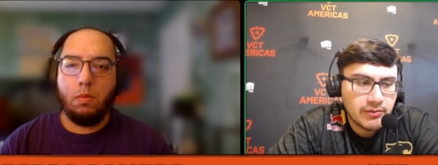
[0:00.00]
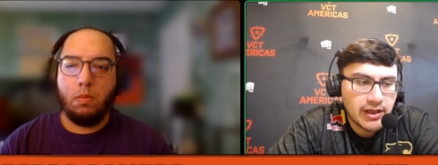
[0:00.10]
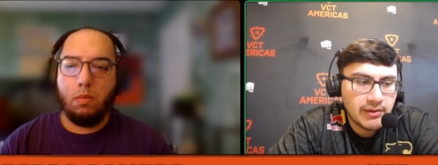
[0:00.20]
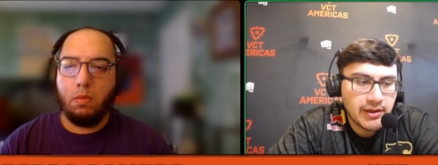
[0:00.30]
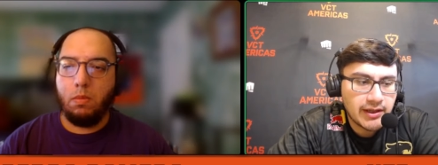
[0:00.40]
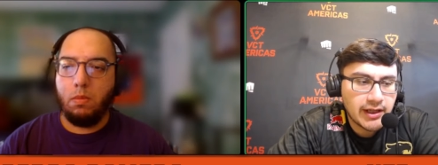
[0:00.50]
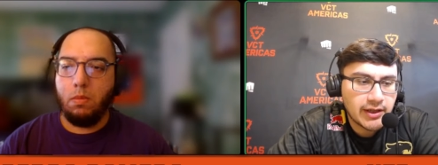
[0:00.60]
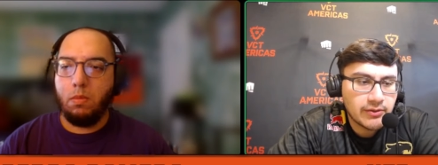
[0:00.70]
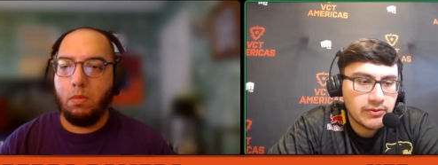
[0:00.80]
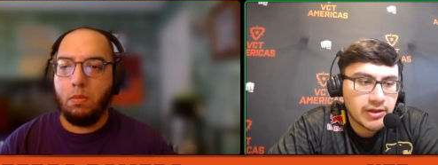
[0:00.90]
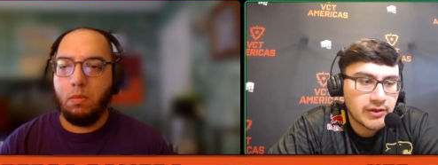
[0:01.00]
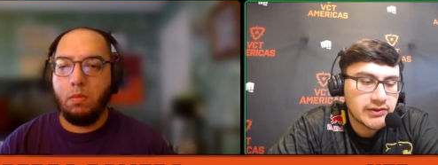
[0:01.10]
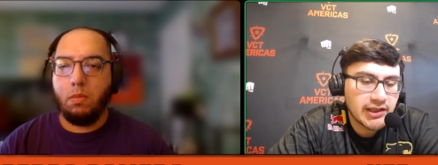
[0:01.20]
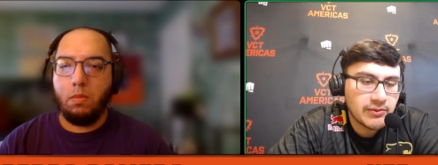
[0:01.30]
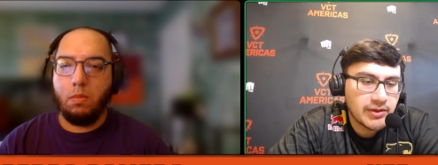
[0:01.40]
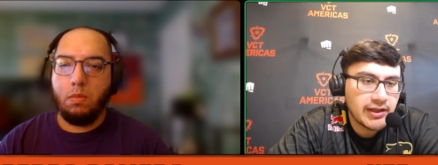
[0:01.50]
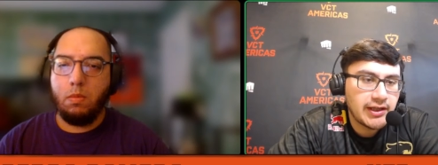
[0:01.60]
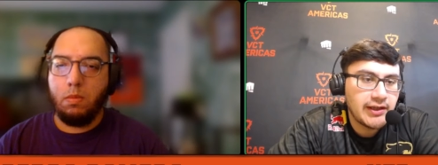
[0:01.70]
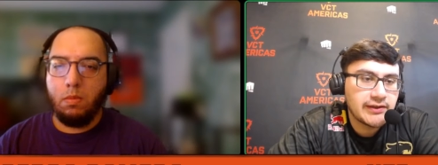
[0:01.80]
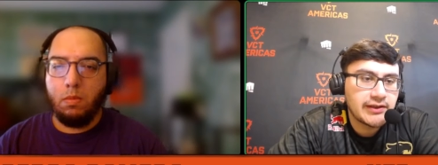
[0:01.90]
Speaker 1: have a good round that
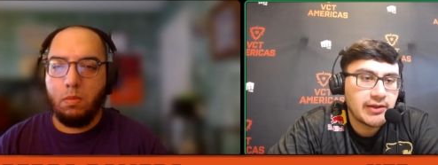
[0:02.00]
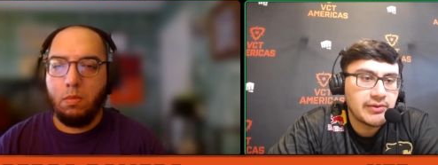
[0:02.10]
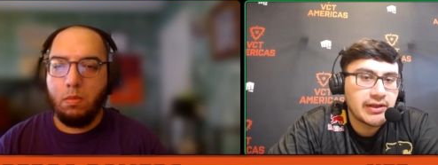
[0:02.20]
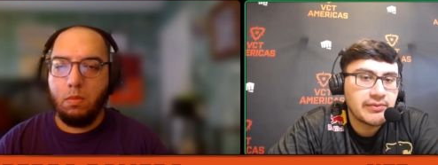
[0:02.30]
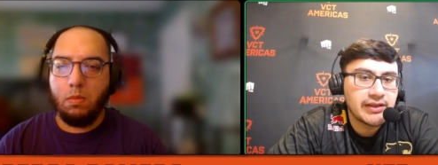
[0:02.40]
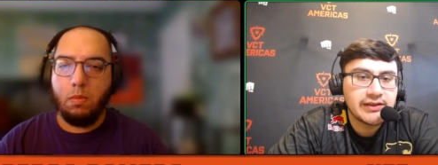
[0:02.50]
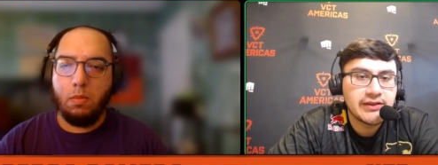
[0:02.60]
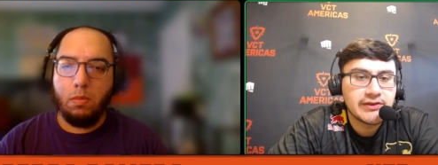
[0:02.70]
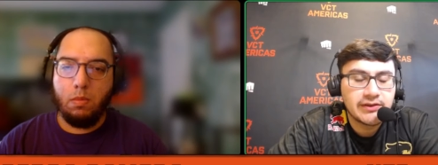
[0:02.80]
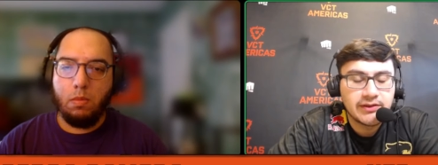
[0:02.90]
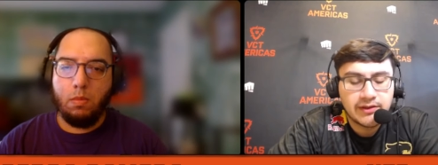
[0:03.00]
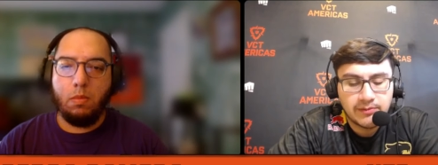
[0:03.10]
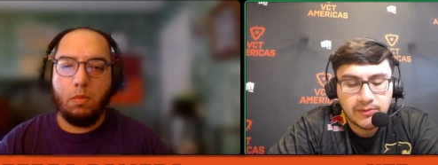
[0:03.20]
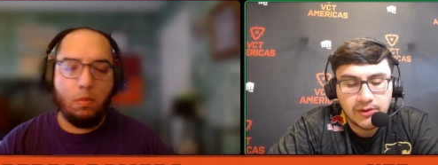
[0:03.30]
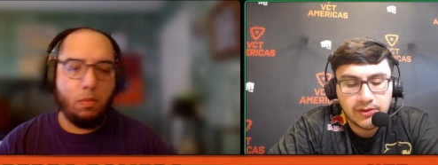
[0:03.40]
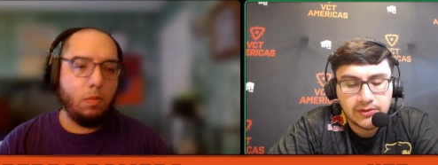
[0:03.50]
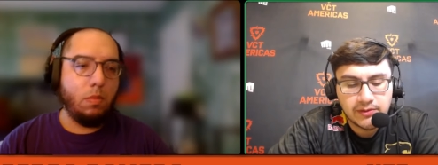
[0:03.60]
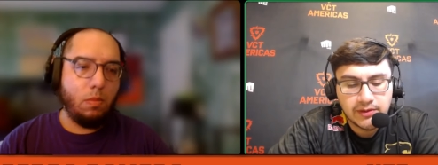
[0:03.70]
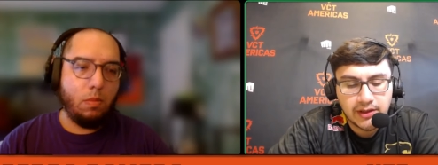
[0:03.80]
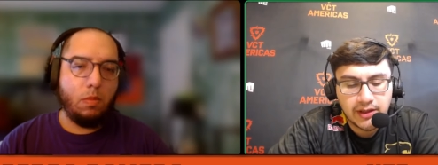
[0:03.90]
we start with advantage, but
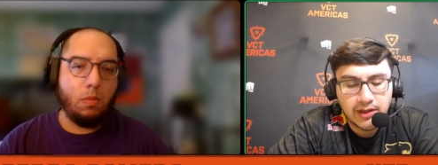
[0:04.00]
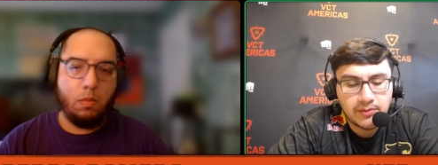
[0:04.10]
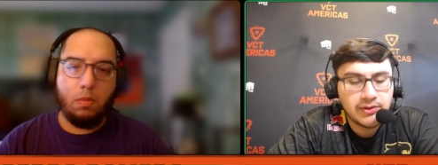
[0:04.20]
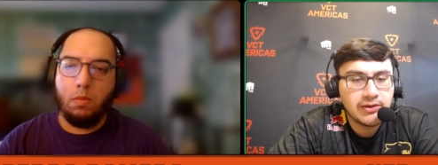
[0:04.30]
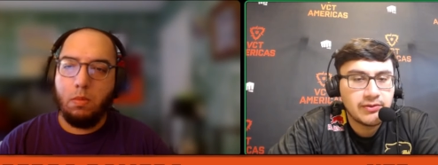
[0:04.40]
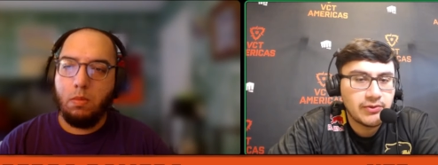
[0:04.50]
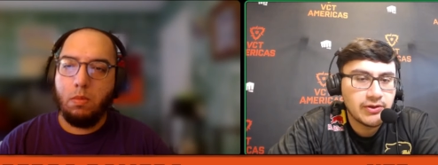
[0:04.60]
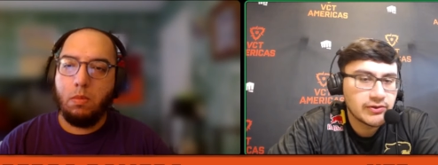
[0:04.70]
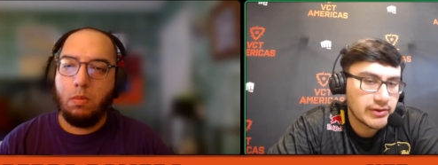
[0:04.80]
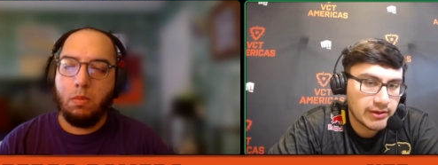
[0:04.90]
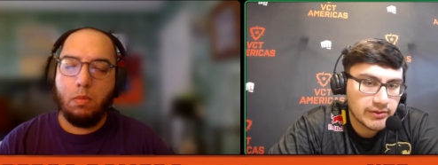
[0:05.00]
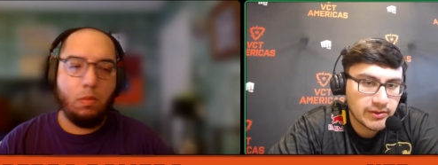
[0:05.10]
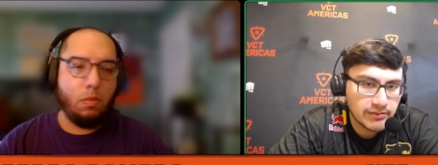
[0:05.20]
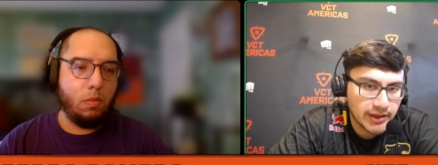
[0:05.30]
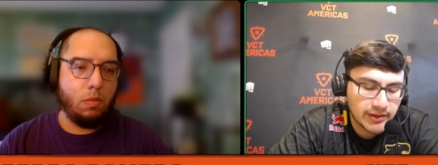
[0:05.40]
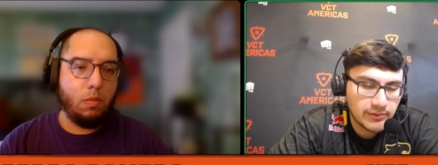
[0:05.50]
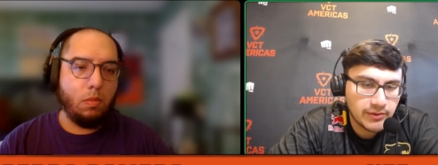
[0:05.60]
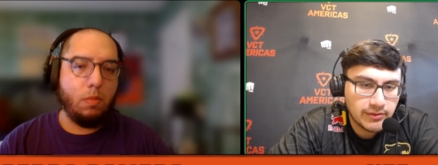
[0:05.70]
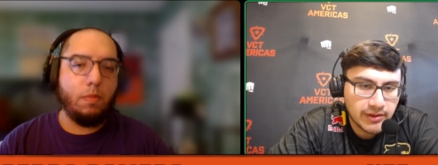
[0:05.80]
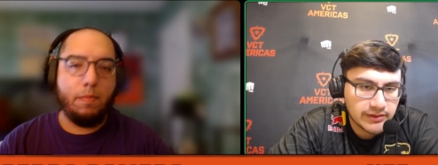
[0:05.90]
we lose round, you know, like
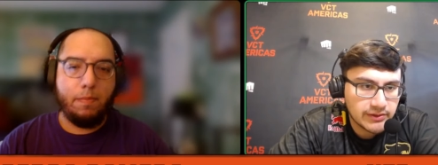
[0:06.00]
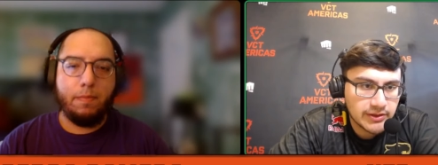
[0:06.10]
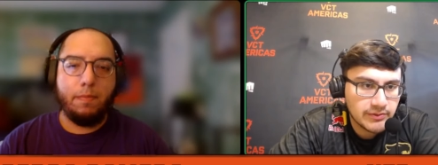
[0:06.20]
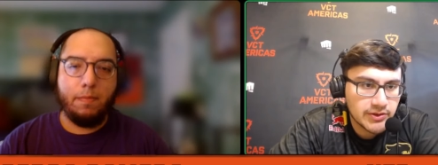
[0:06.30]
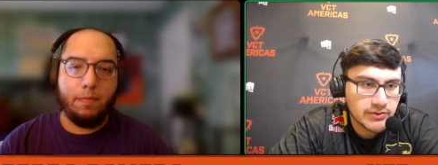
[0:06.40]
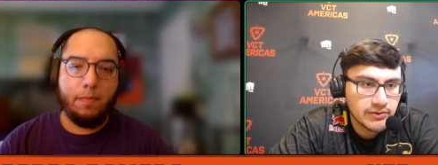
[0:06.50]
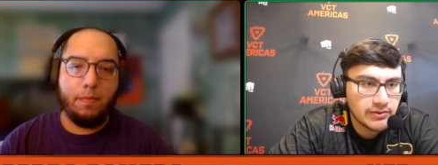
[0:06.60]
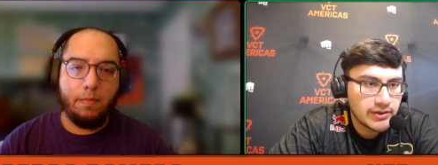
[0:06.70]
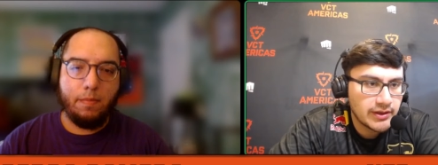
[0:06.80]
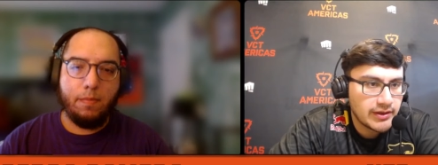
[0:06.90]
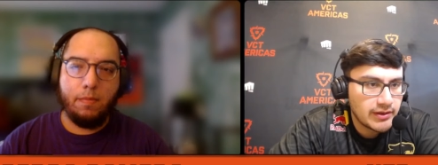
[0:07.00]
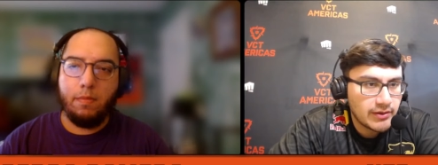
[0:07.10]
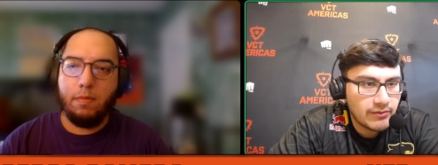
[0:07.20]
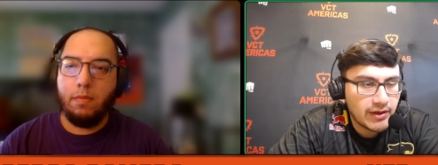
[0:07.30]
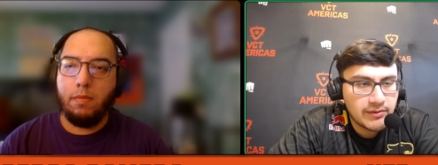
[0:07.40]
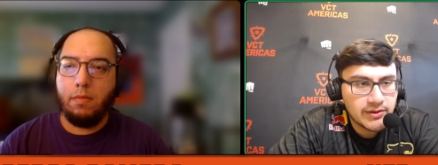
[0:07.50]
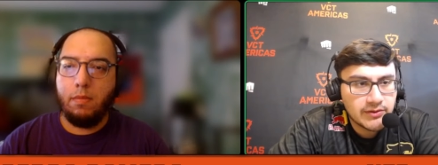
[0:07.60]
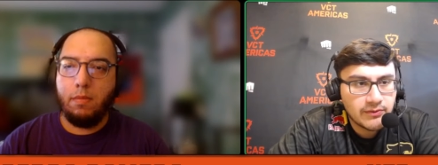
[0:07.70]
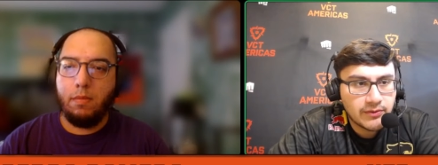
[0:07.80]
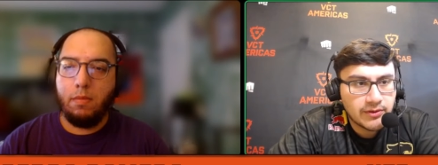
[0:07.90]
we was 3-2, 5-4,
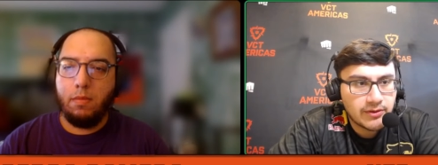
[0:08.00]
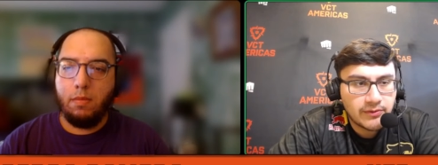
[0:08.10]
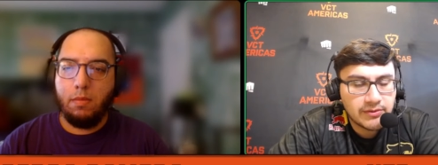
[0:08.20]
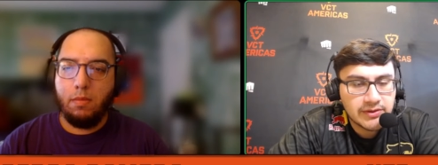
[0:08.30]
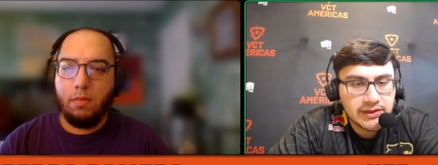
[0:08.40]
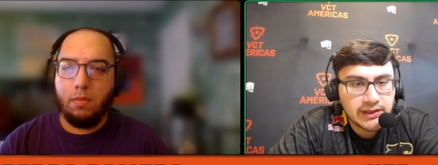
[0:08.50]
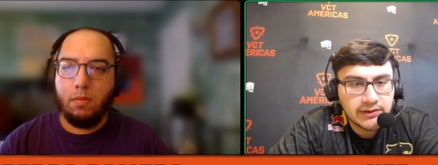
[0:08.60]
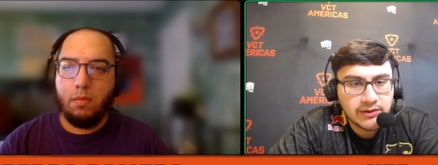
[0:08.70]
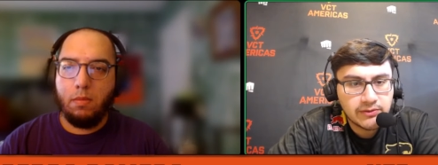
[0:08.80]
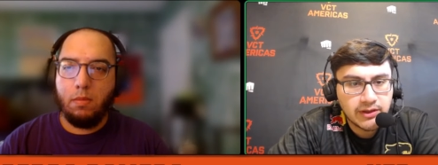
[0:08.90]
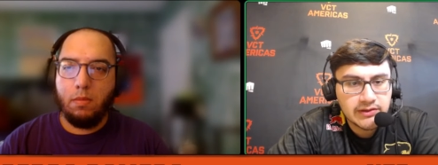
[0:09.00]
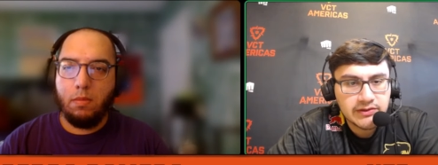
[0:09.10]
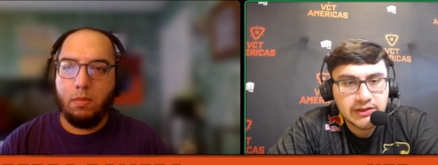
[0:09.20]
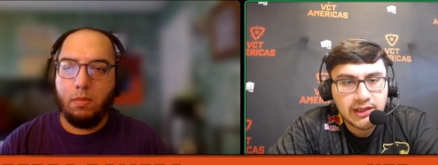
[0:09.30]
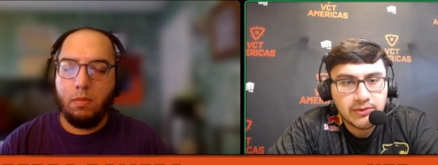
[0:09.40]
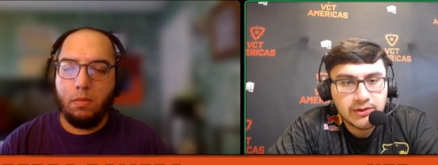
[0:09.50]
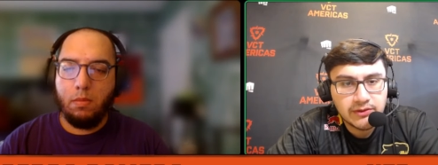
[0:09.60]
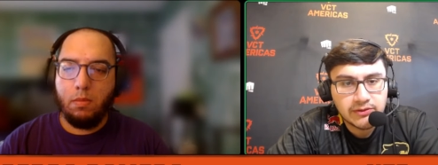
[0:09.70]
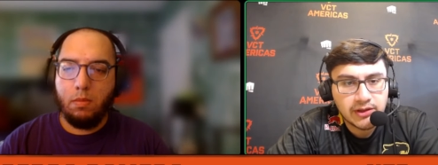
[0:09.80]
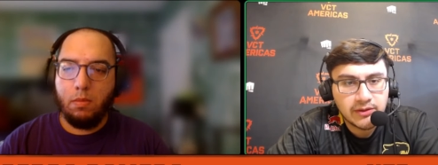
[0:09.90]
4-3 situations that we
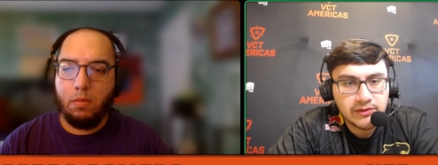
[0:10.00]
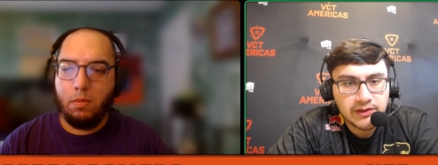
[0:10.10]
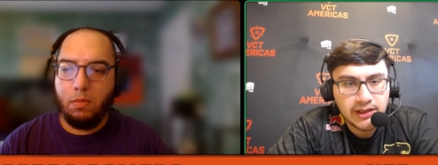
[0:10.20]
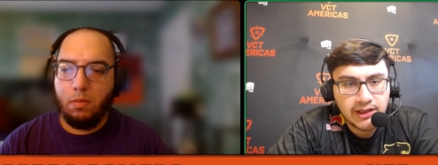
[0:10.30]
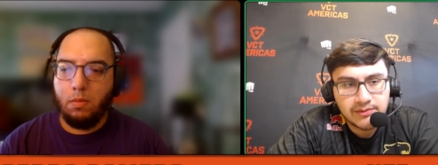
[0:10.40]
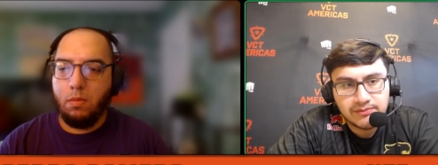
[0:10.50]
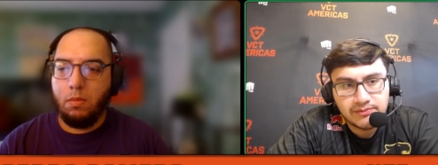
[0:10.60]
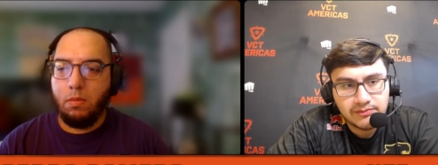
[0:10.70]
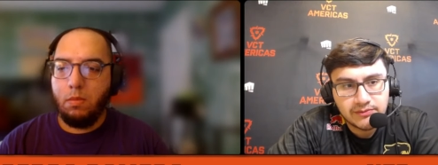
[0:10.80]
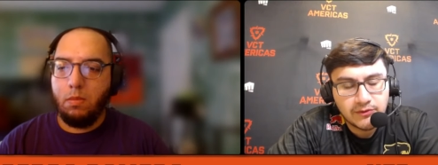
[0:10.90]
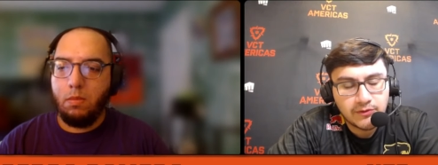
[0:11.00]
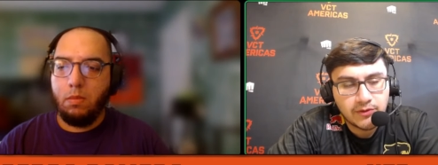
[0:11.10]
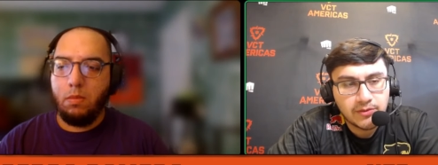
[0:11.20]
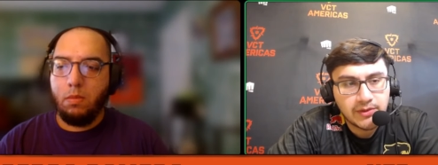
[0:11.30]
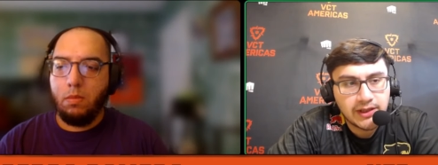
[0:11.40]
lose rounds that for